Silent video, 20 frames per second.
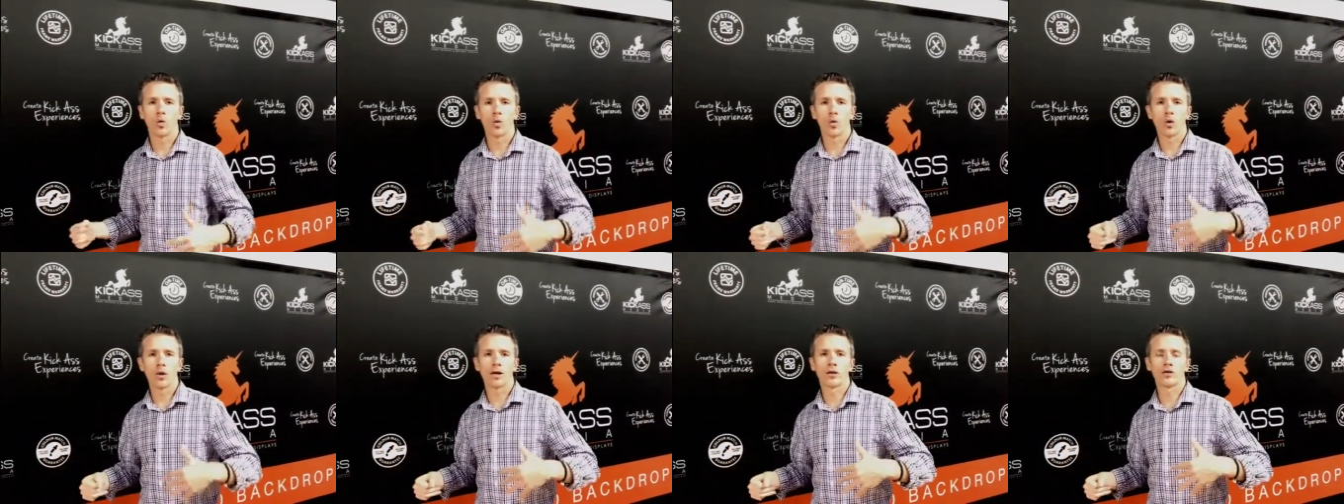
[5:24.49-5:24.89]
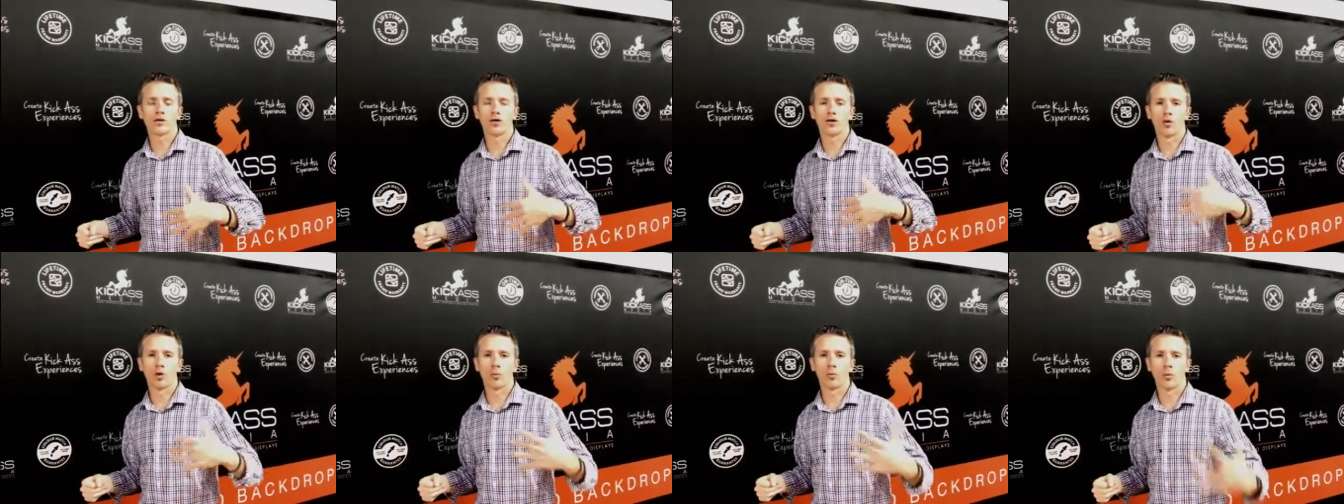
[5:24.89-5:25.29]
with
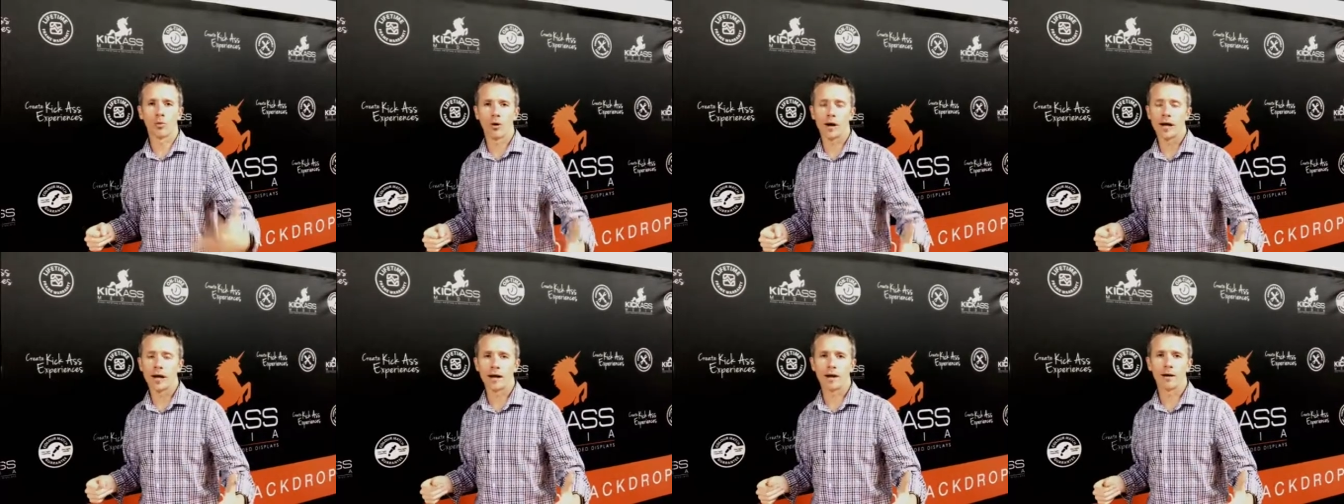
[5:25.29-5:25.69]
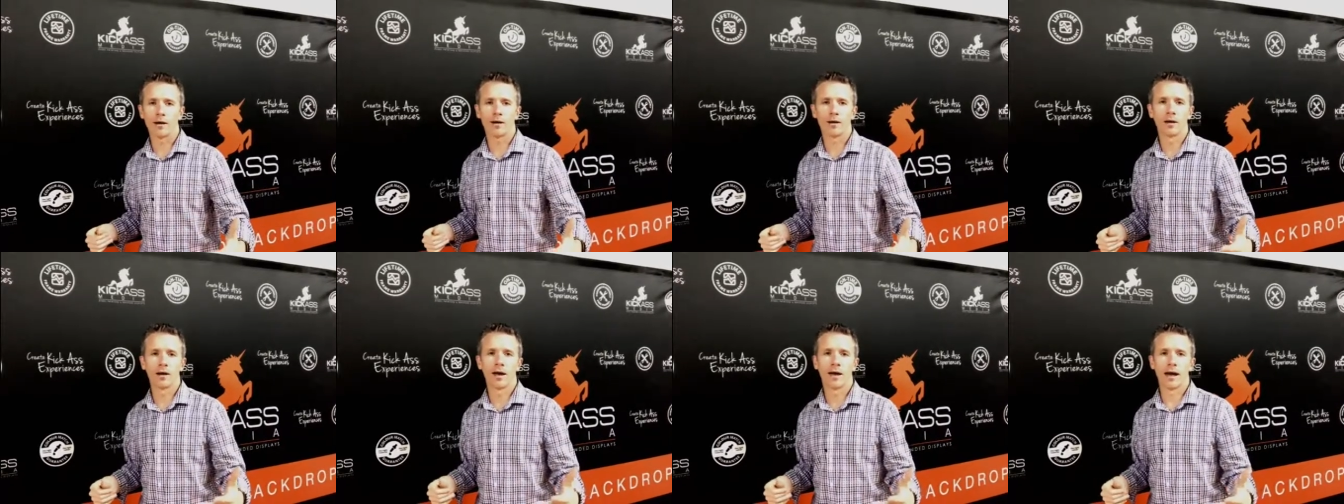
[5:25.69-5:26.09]
your
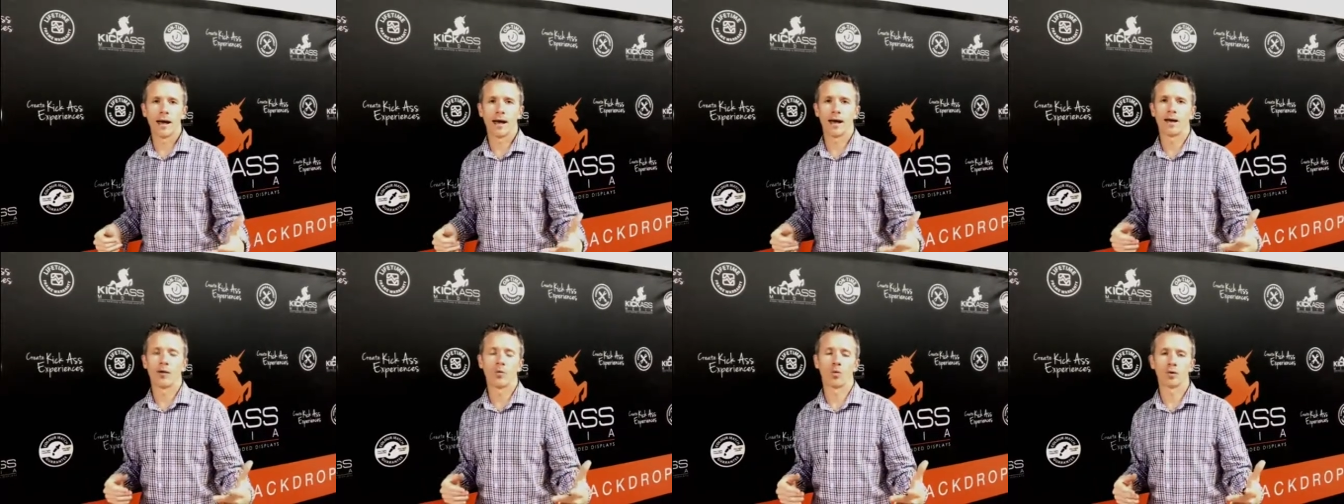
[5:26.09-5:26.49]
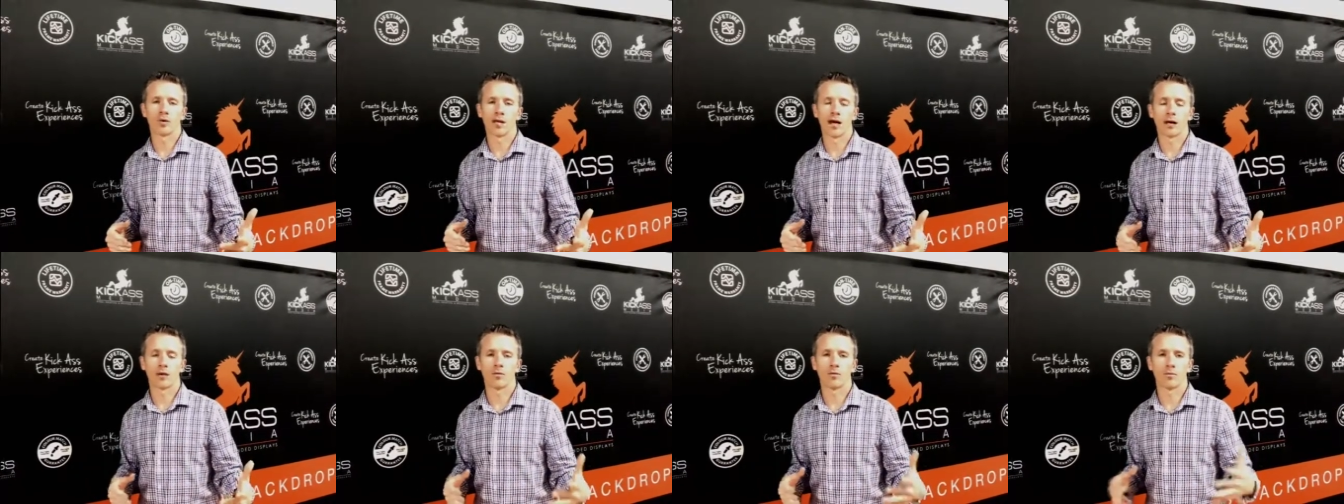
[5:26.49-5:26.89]
brand and
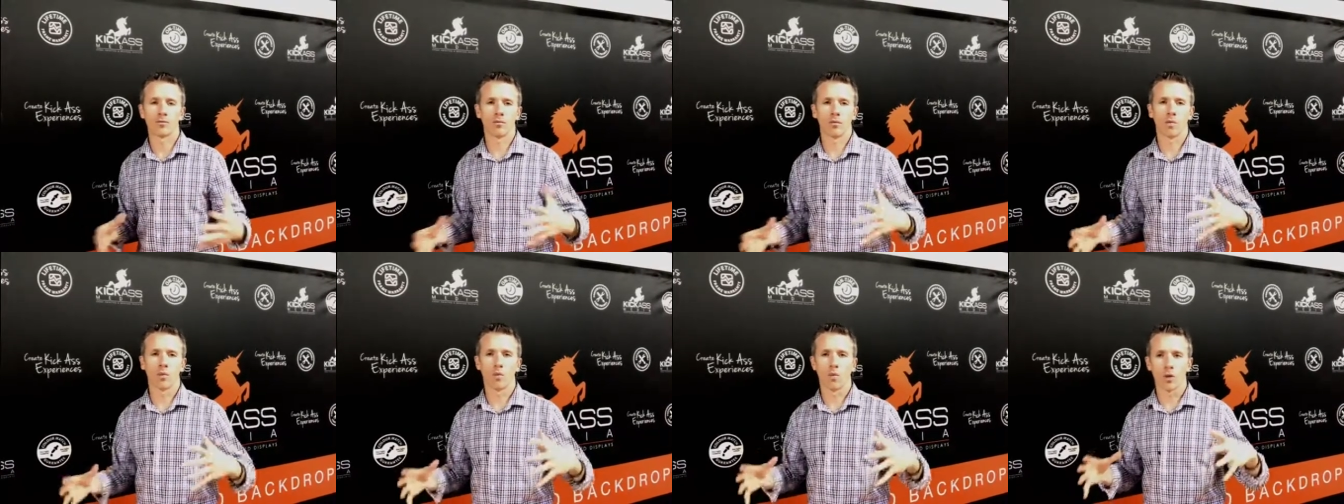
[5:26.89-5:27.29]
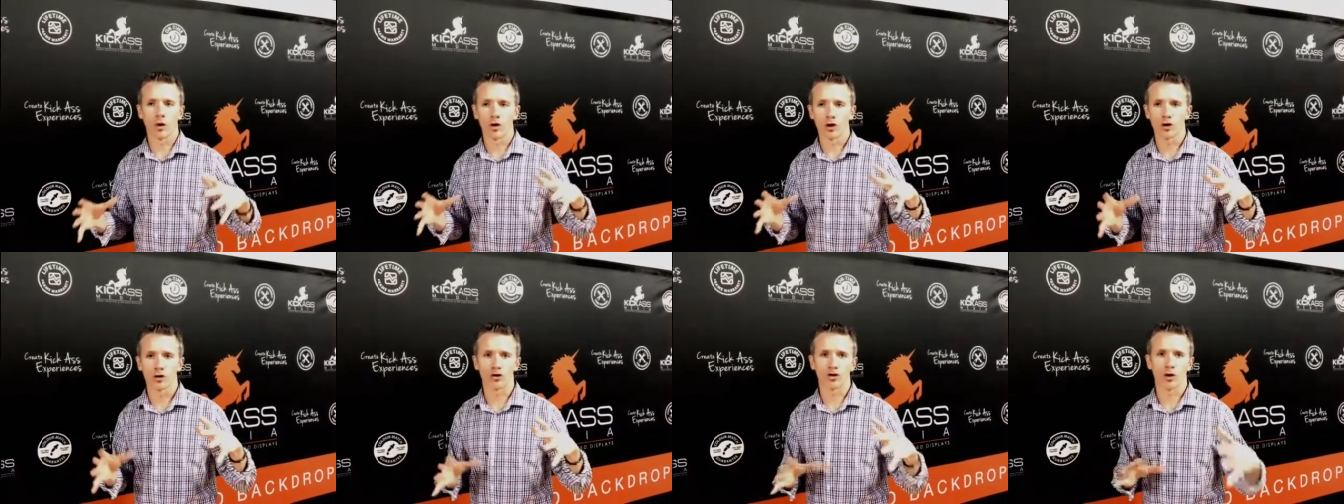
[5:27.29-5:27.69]
what
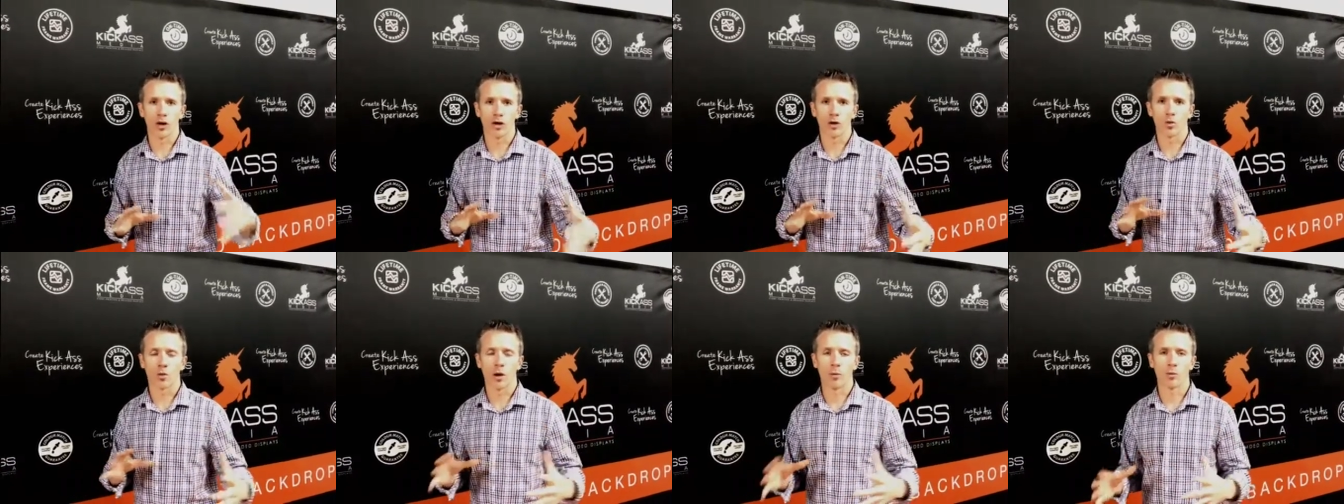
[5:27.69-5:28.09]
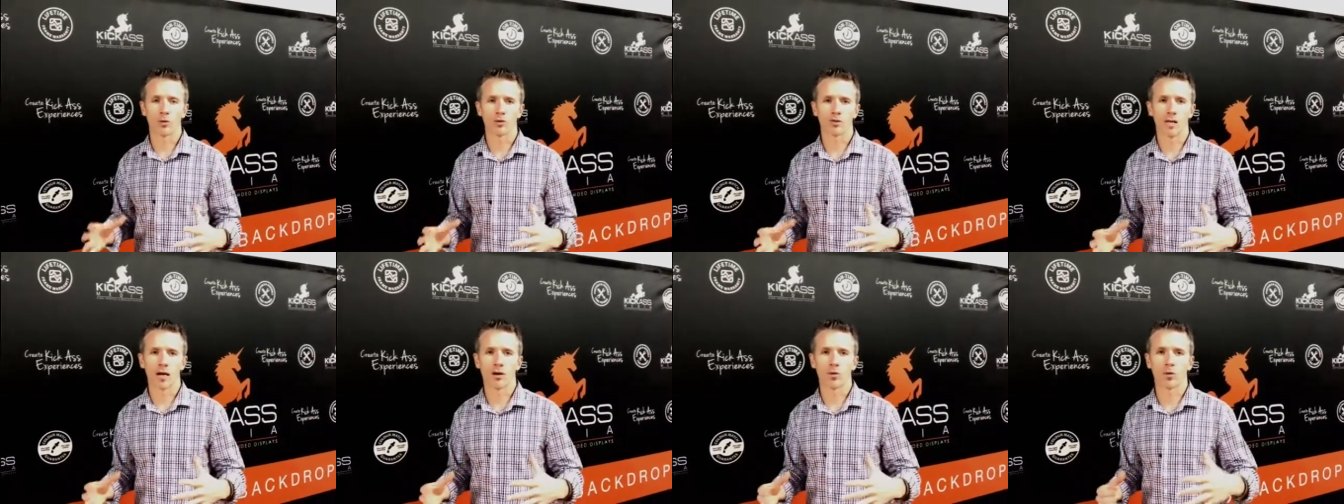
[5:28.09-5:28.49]
you're trying to
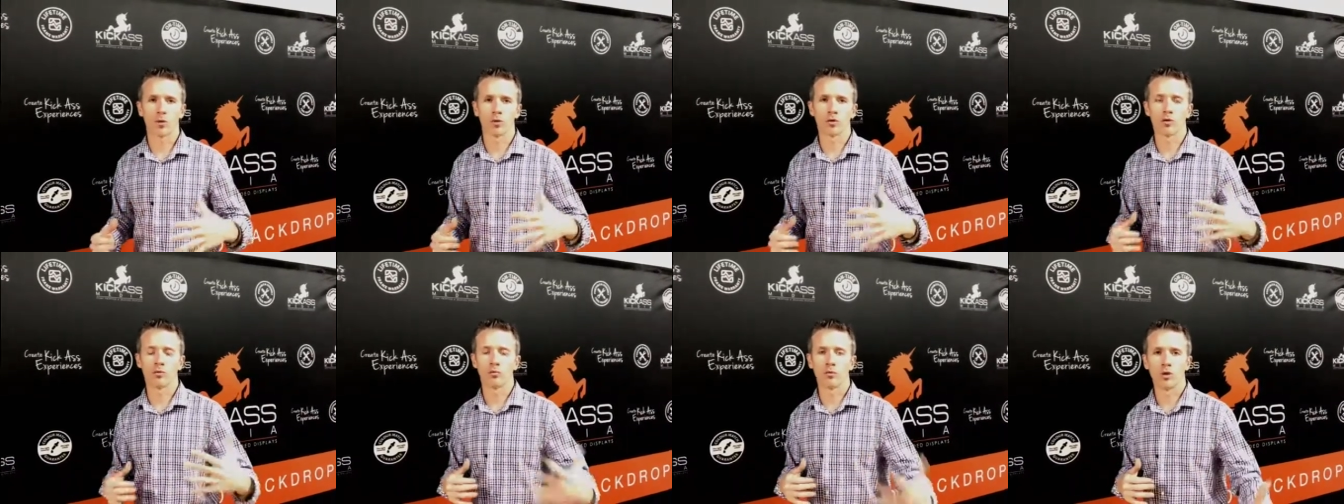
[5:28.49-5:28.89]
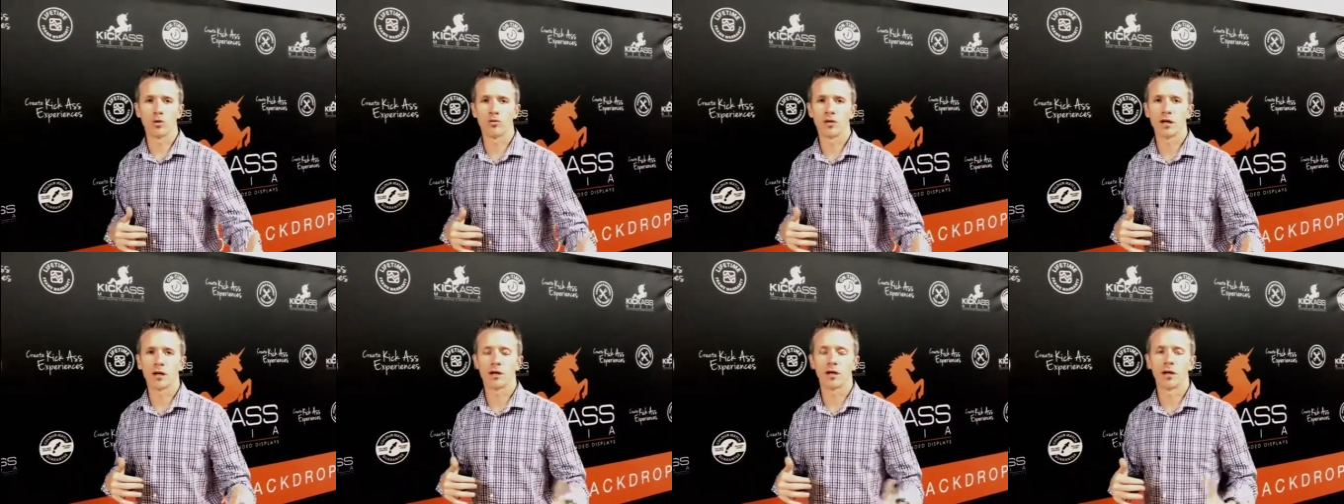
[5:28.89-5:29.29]
represent with the
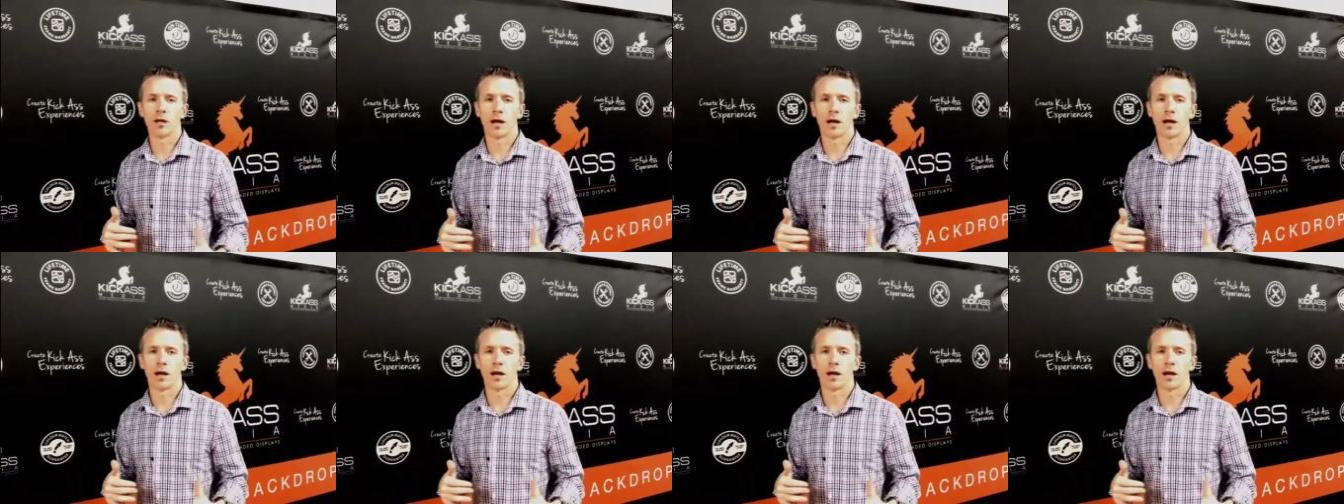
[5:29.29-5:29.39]
movie,